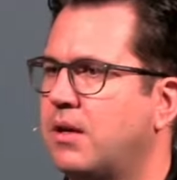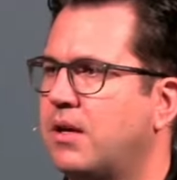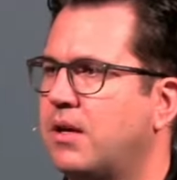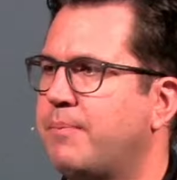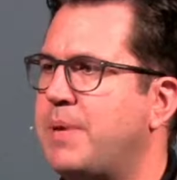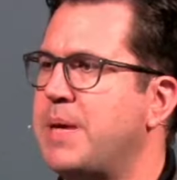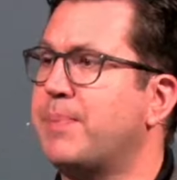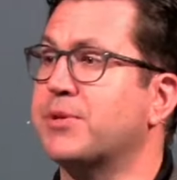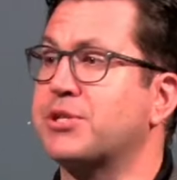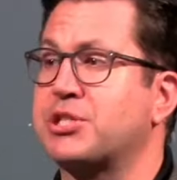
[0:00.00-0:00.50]

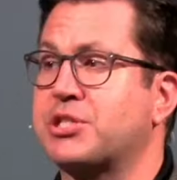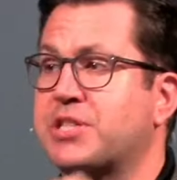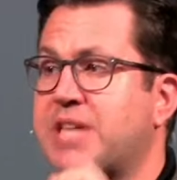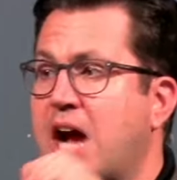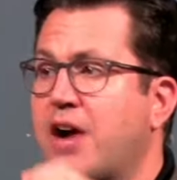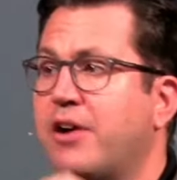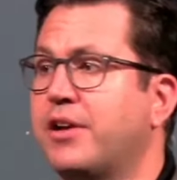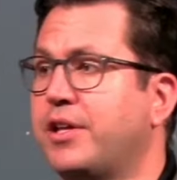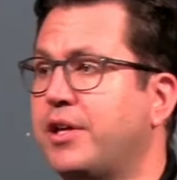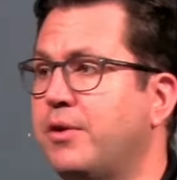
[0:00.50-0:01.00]
People
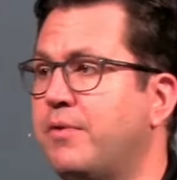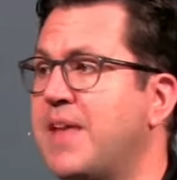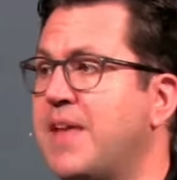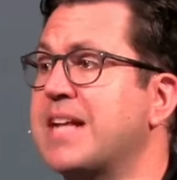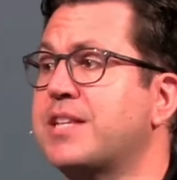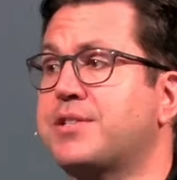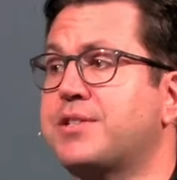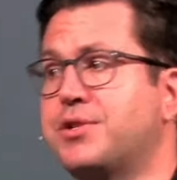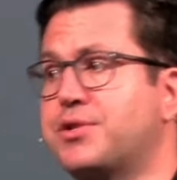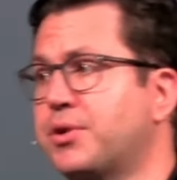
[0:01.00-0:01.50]
scared of you.
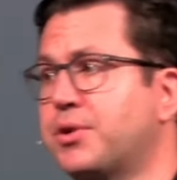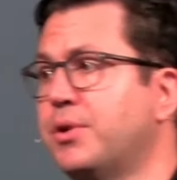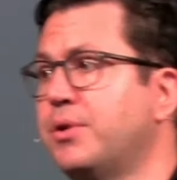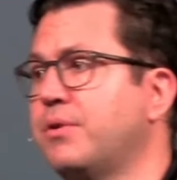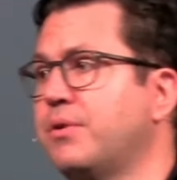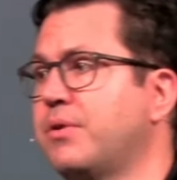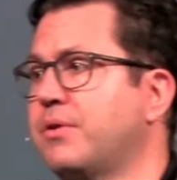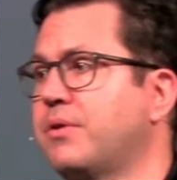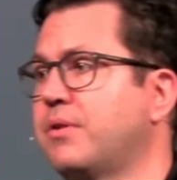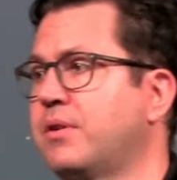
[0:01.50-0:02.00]
That's the
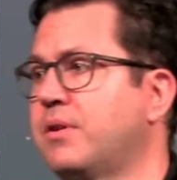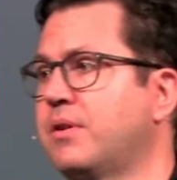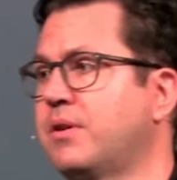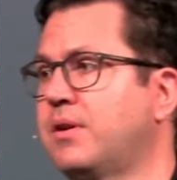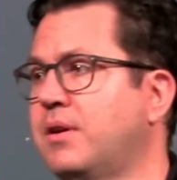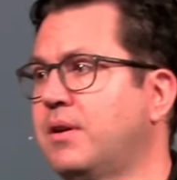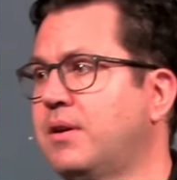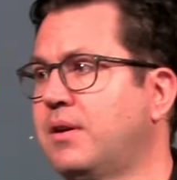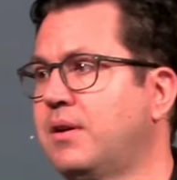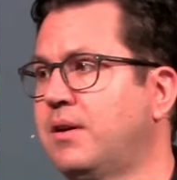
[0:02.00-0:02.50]
truth.
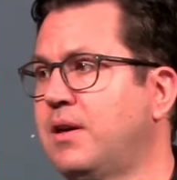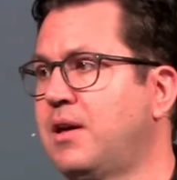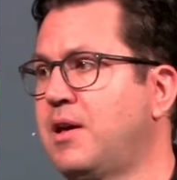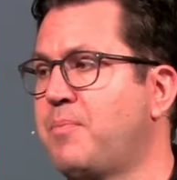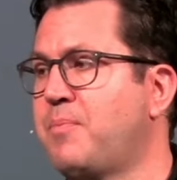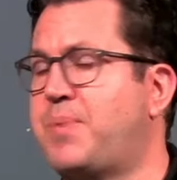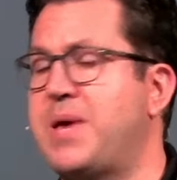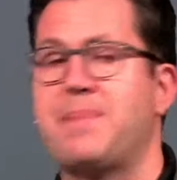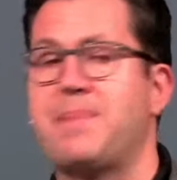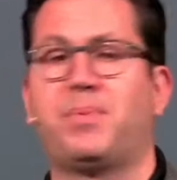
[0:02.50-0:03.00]

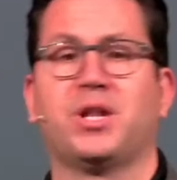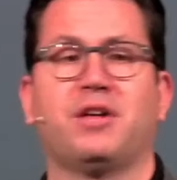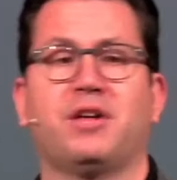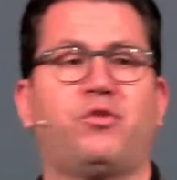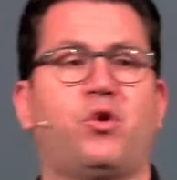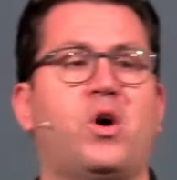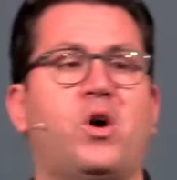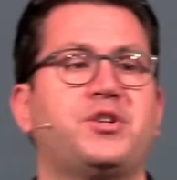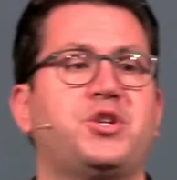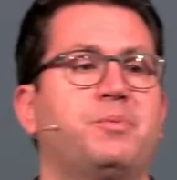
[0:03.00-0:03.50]
People
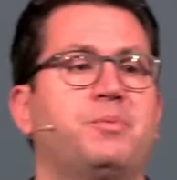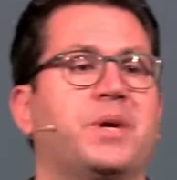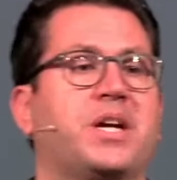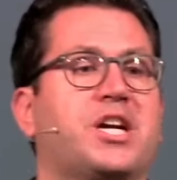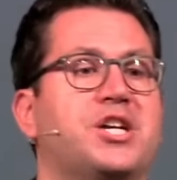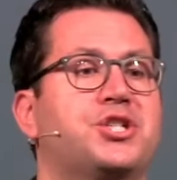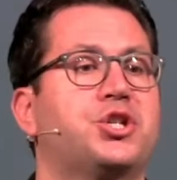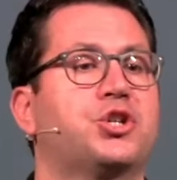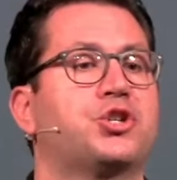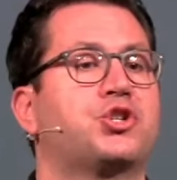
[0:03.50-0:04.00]
avoid you
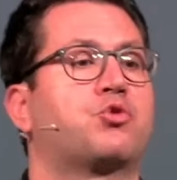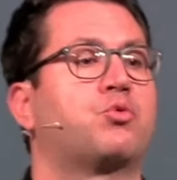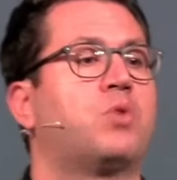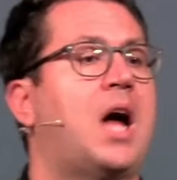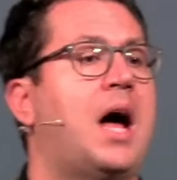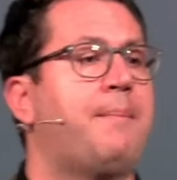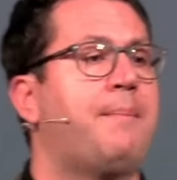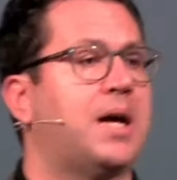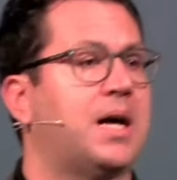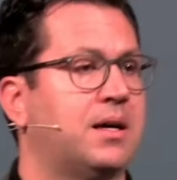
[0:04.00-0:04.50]
because you're
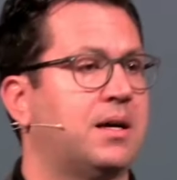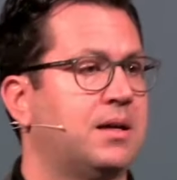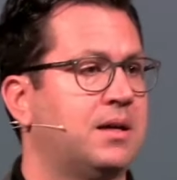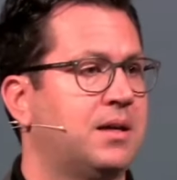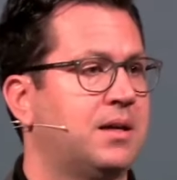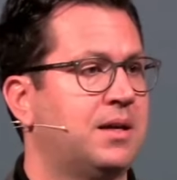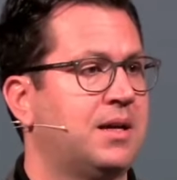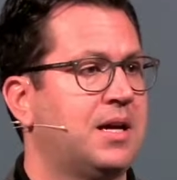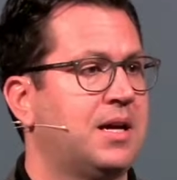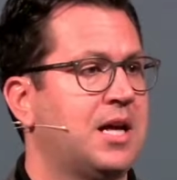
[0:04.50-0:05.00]
drama.
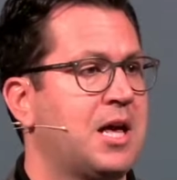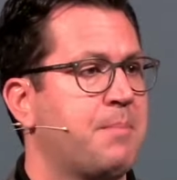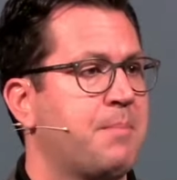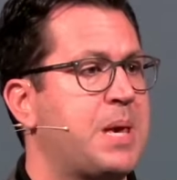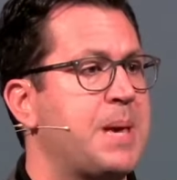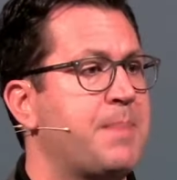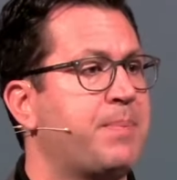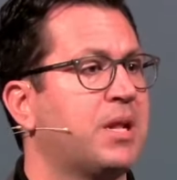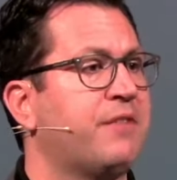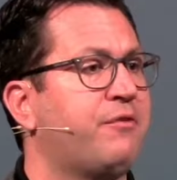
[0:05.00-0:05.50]

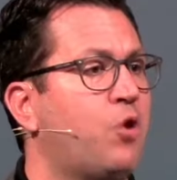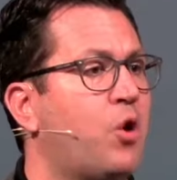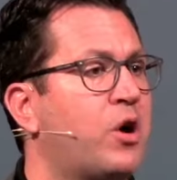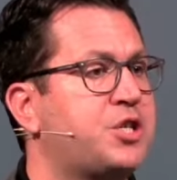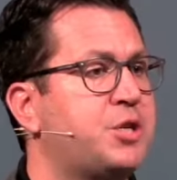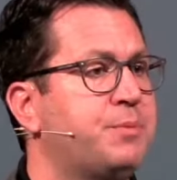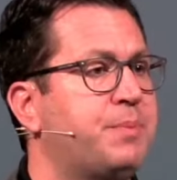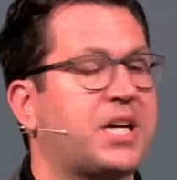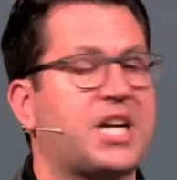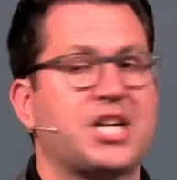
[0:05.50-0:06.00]
People avoid
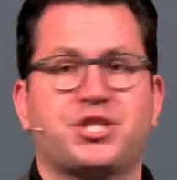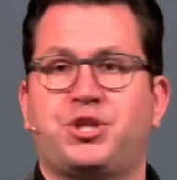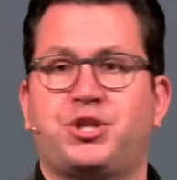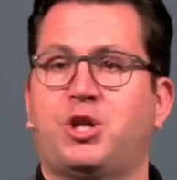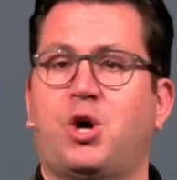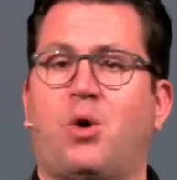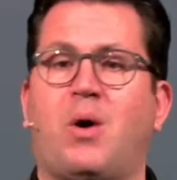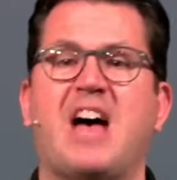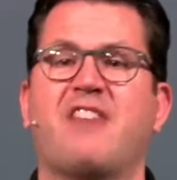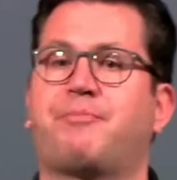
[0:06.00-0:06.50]
you because you
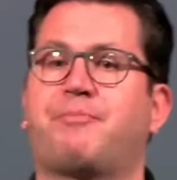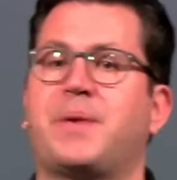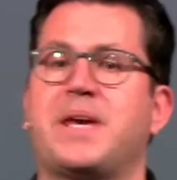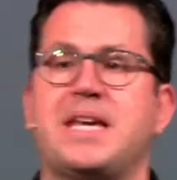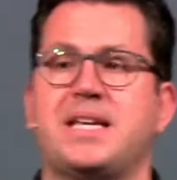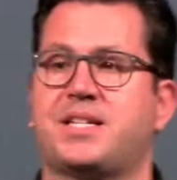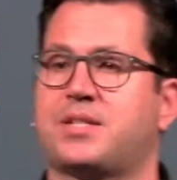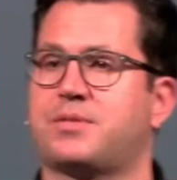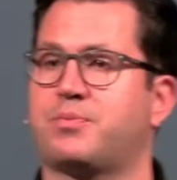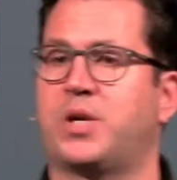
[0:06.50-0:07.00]
don't have
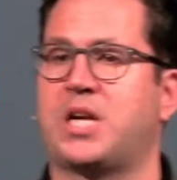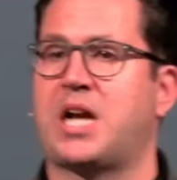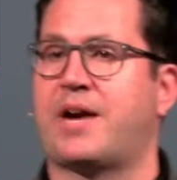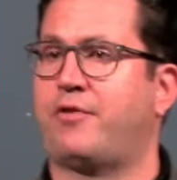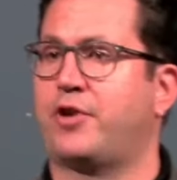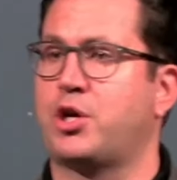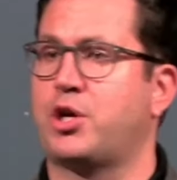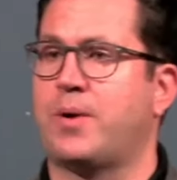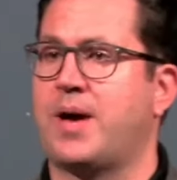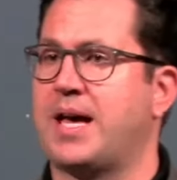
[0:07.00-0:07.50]
peace
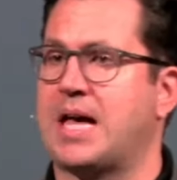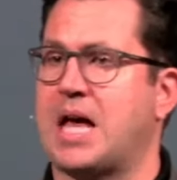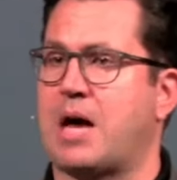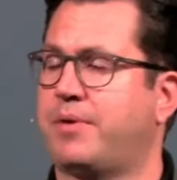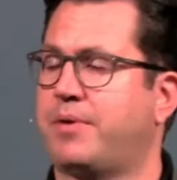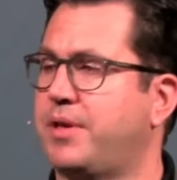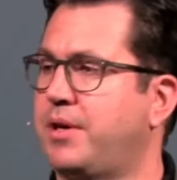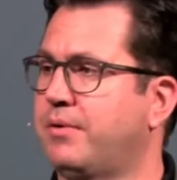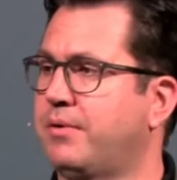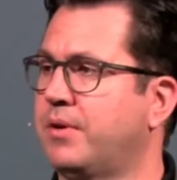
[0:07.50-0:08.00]
whenever you hang out
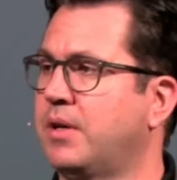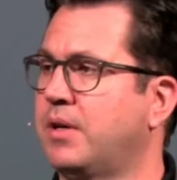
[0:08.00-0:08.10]
with you.